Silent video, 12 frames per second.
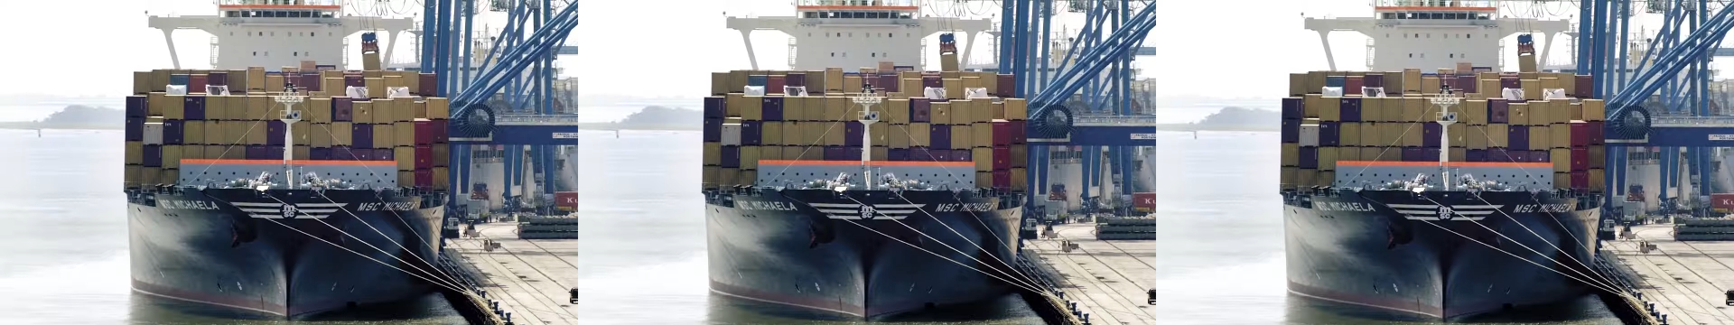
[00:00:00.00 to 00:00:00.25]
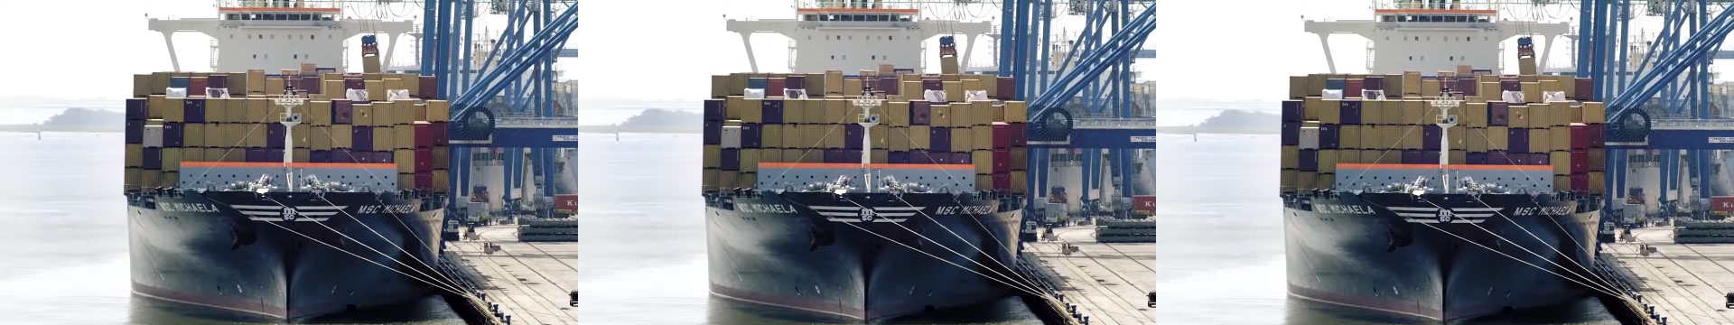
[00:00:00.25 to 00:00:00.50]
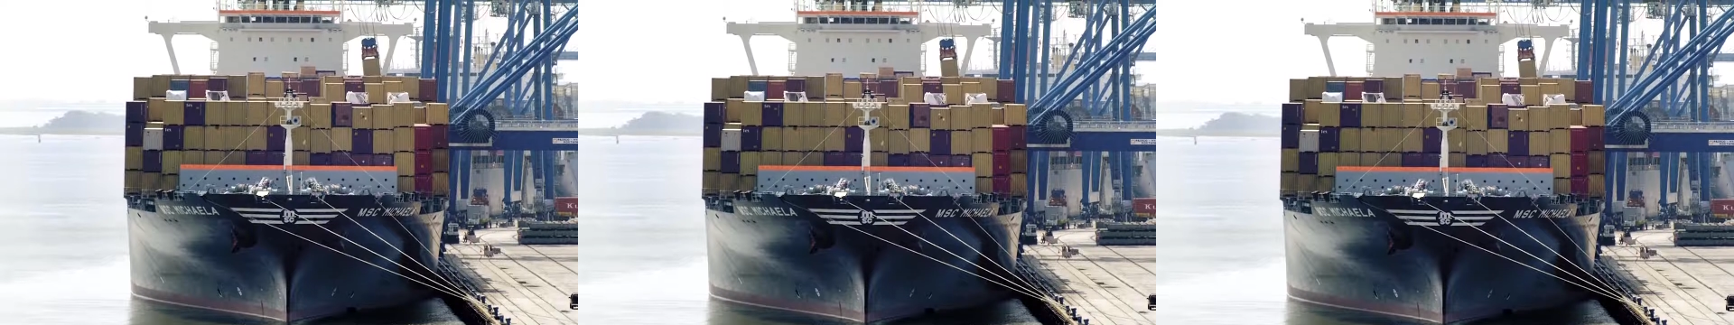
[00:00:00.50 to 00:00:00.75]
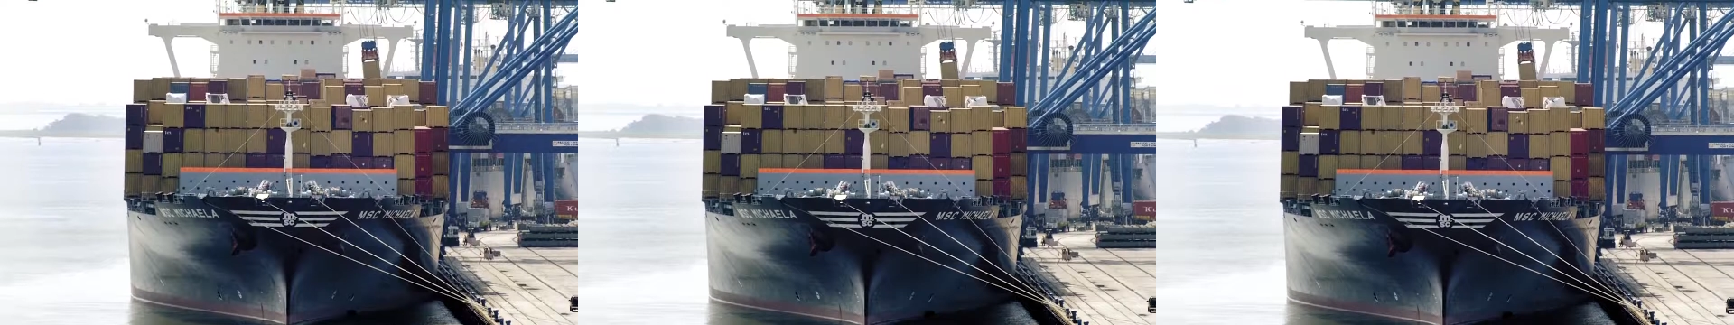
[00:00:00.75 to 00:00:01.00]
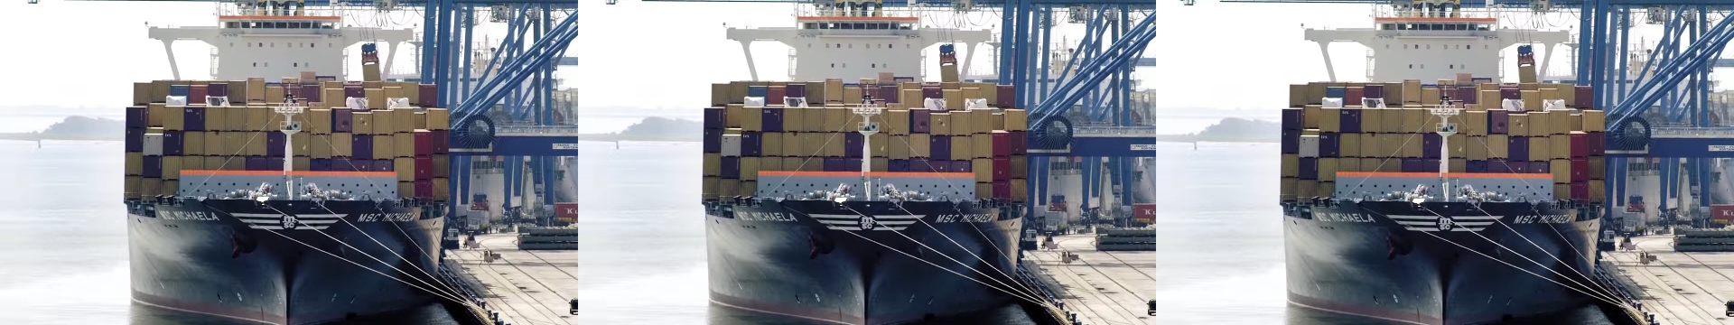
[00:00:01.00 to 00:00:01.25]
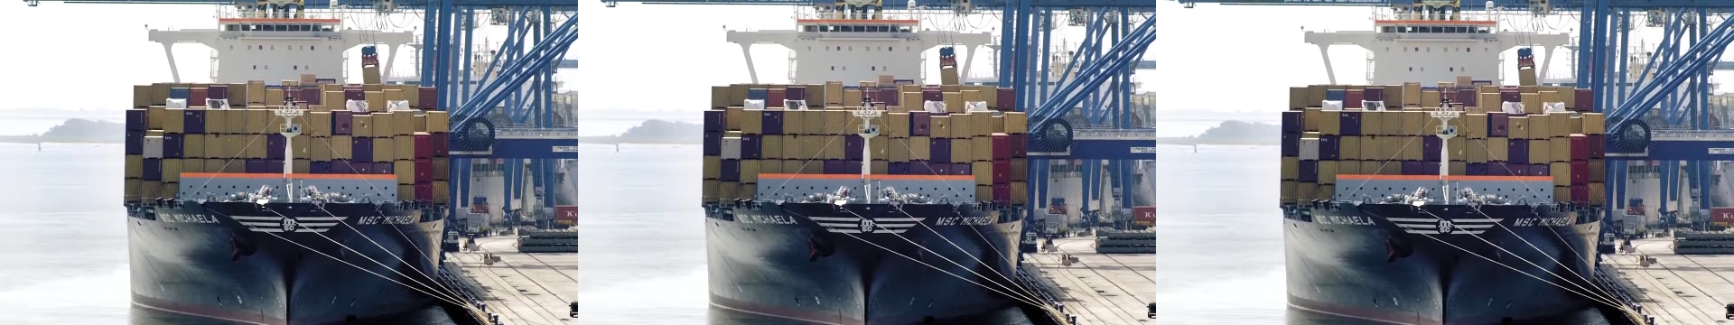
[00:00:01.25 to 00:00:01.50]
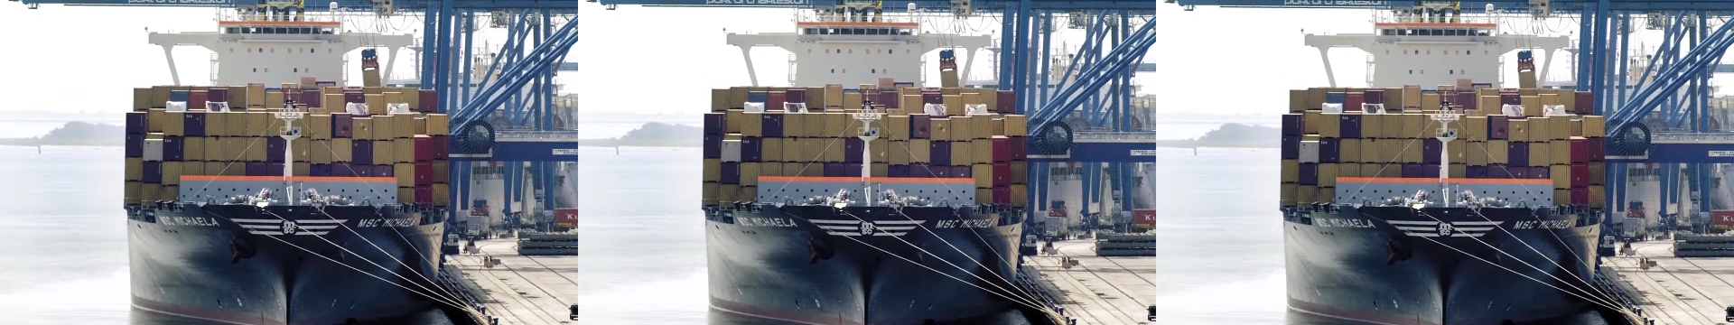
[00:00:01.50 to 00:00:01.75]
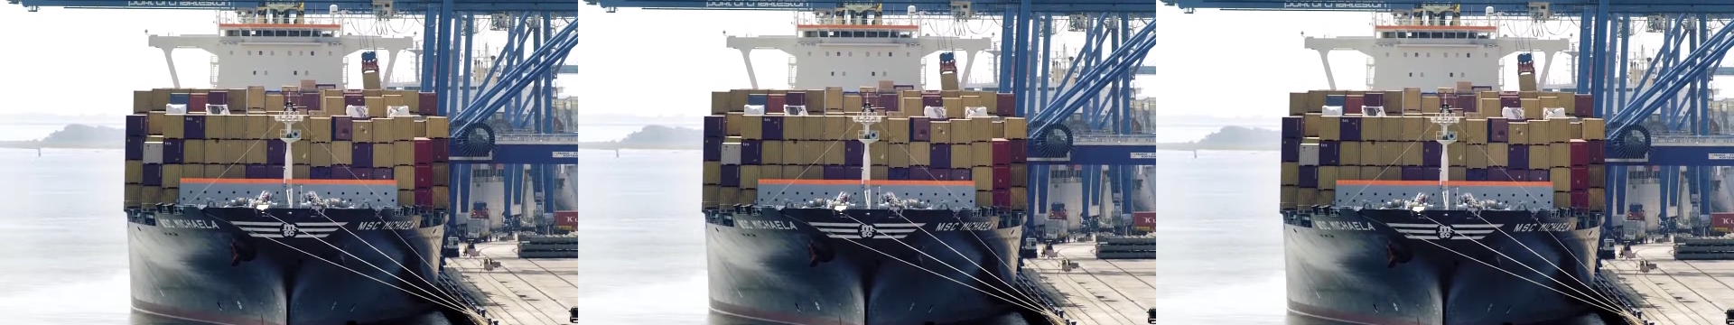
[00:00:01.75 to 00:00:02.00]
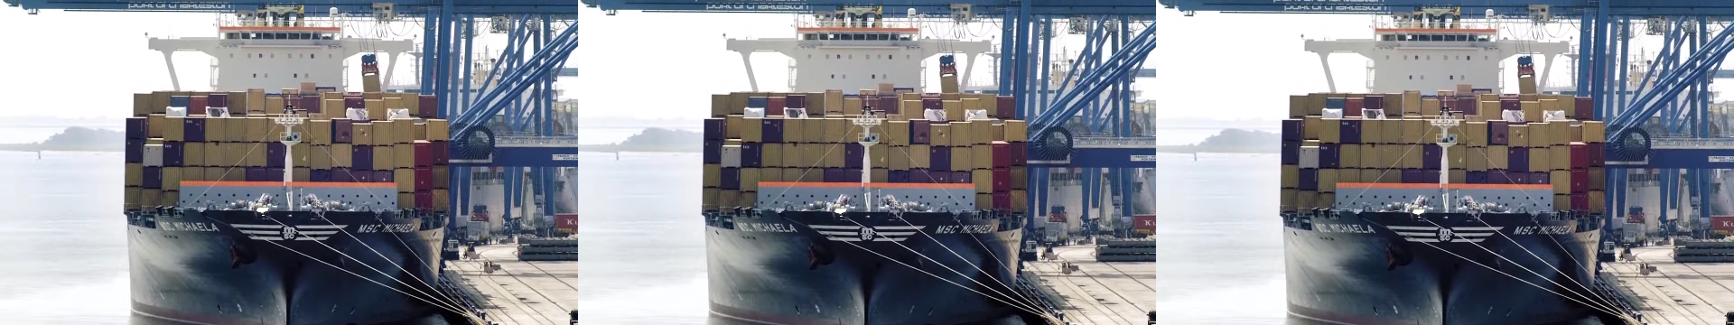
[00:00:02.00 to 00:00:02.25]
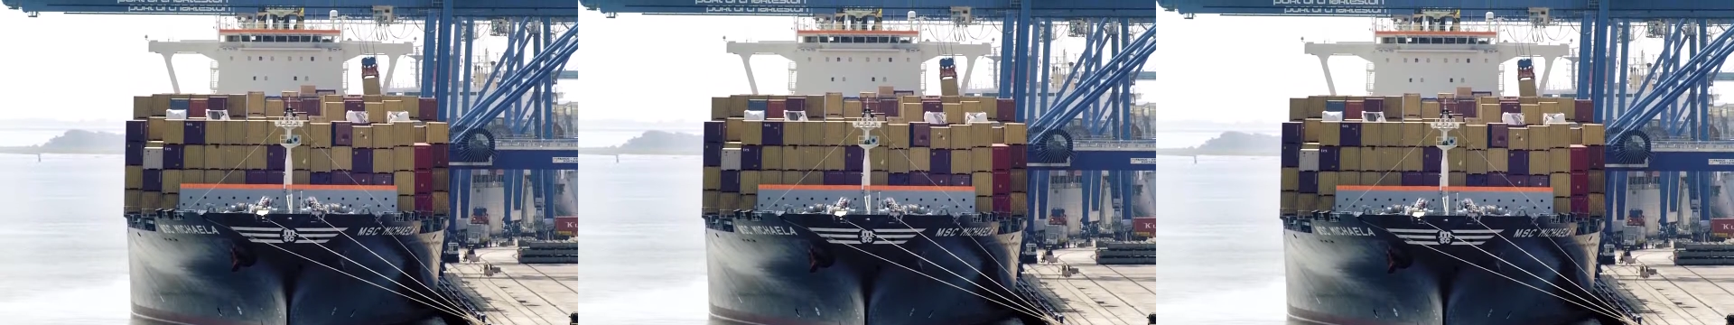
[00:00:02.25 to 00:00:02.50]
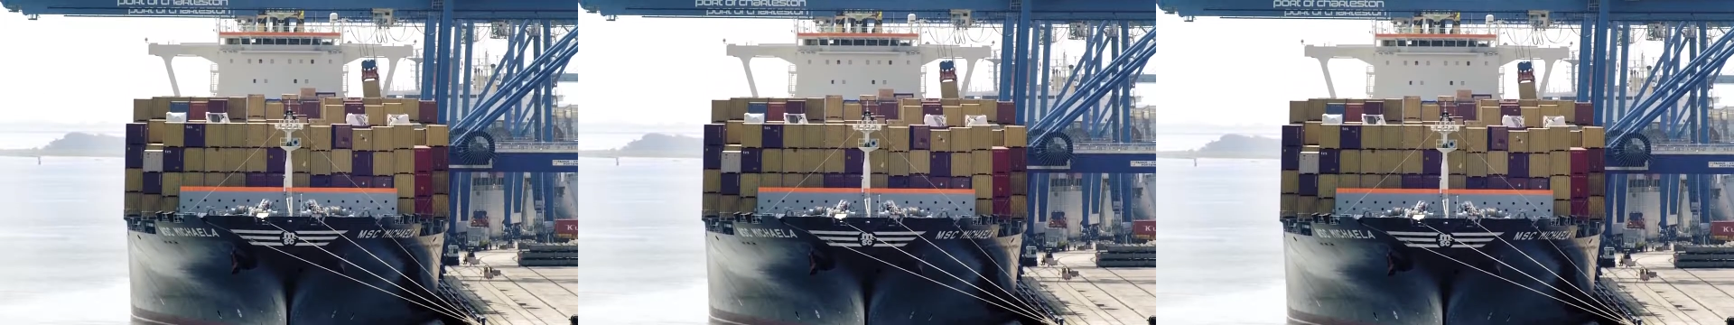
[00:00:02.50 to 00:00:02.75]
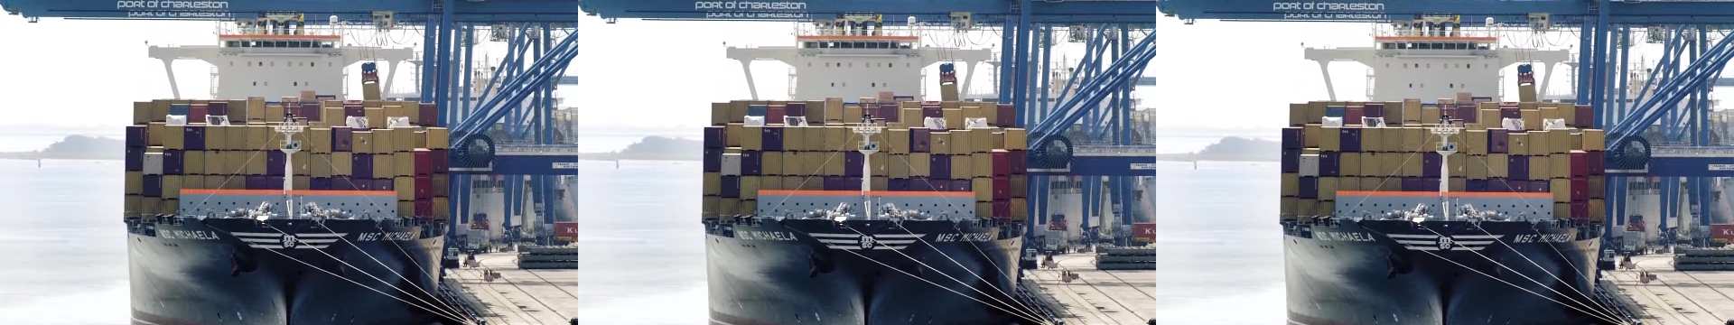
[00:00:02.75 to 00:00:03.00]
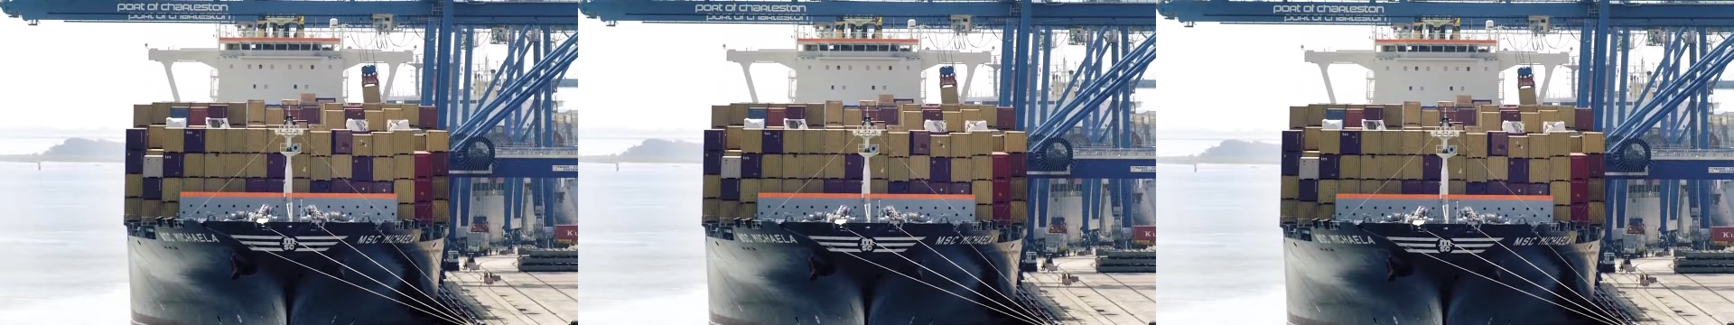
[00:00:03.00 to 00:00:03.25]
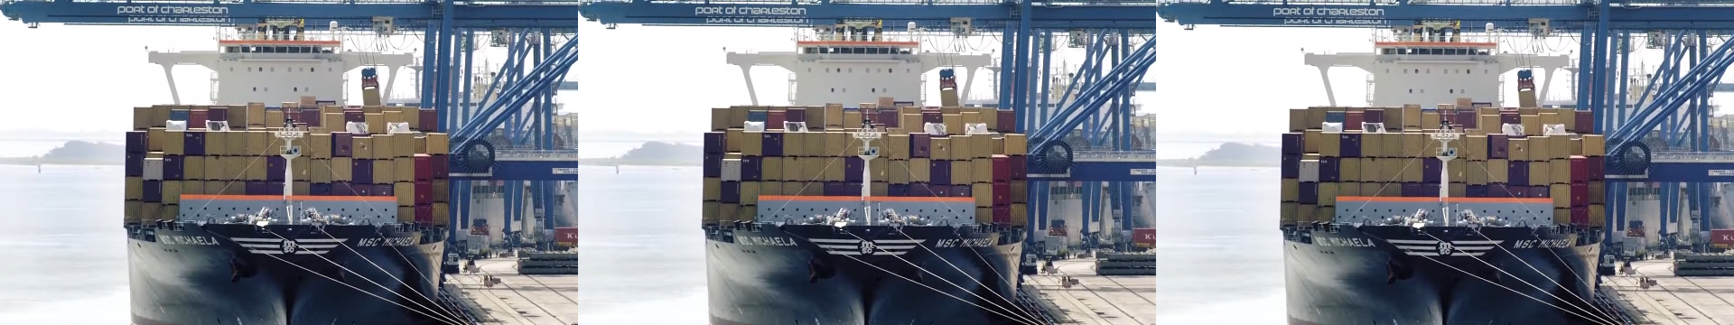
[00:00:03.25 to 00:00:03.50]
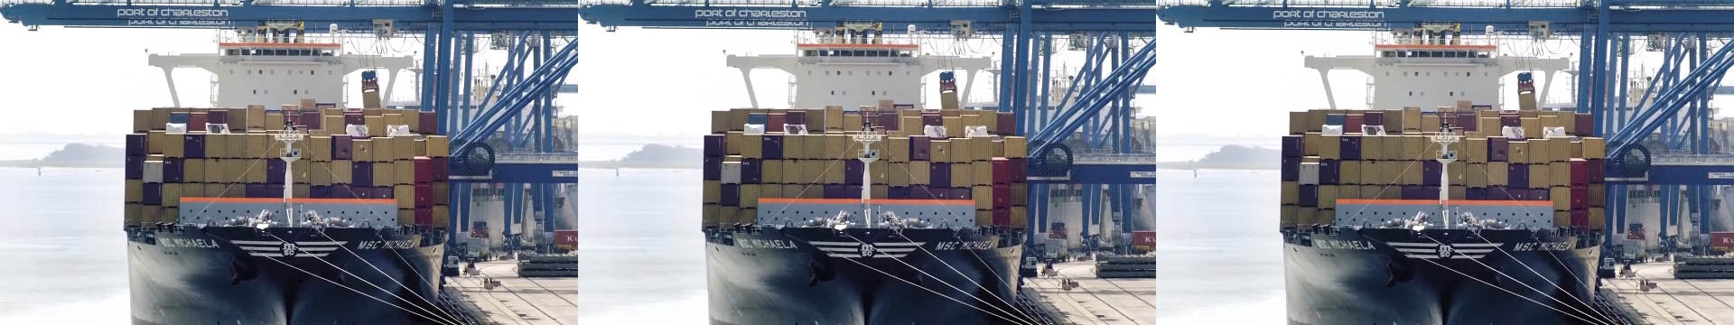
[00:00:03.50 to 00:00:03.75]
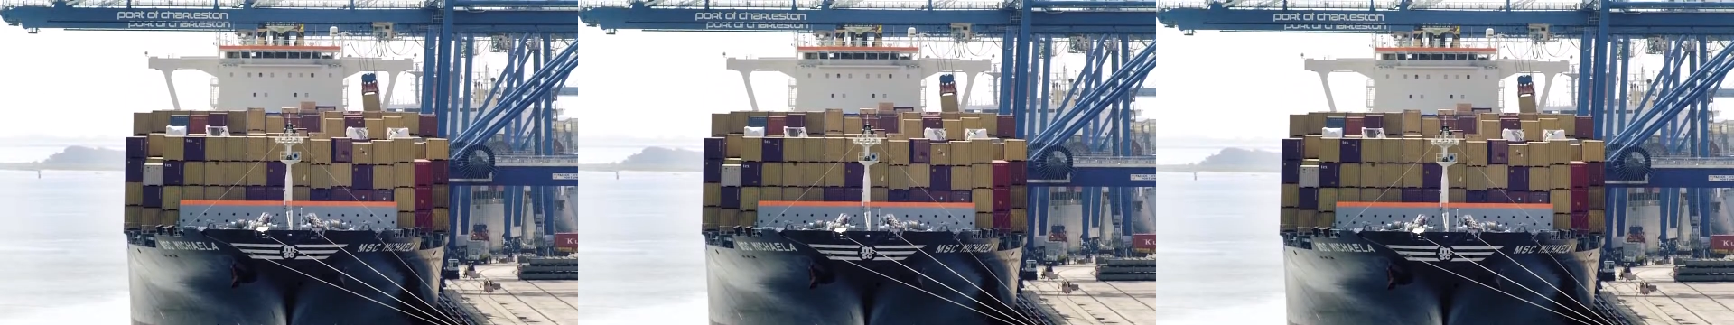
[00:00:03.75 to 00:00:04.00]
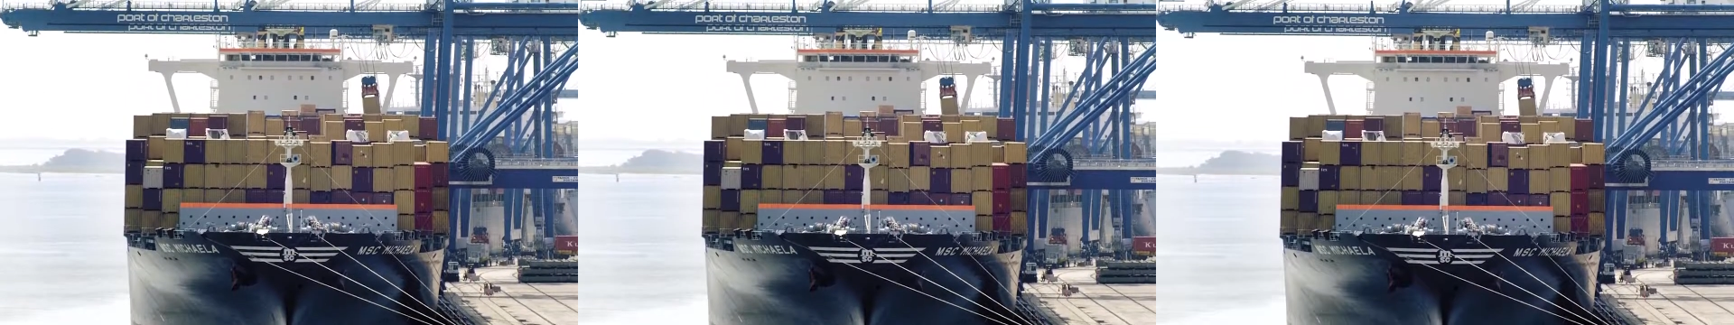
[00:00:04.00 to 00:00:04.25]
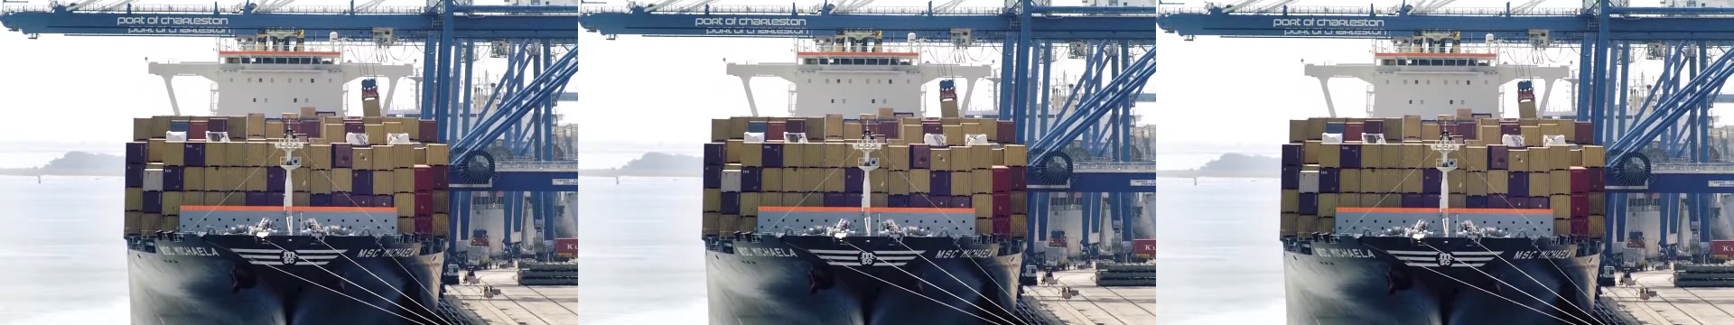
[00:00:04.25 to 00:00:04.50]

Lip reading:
Nobody's mouth can be seen.